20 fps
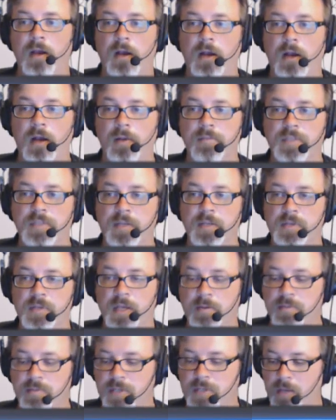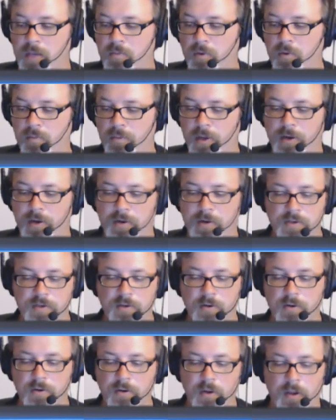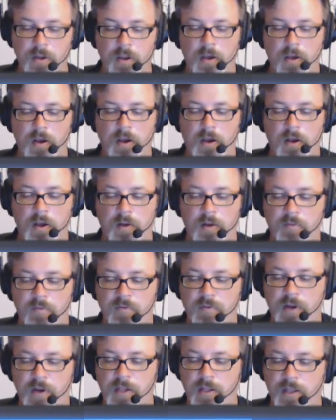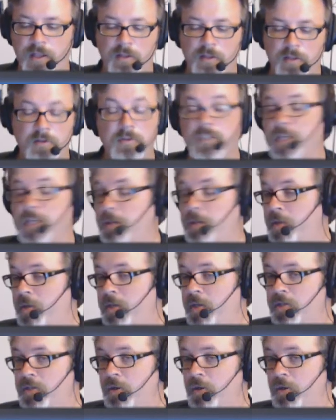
Um, sometimes keyboard players are, uh, frankly, a little timid.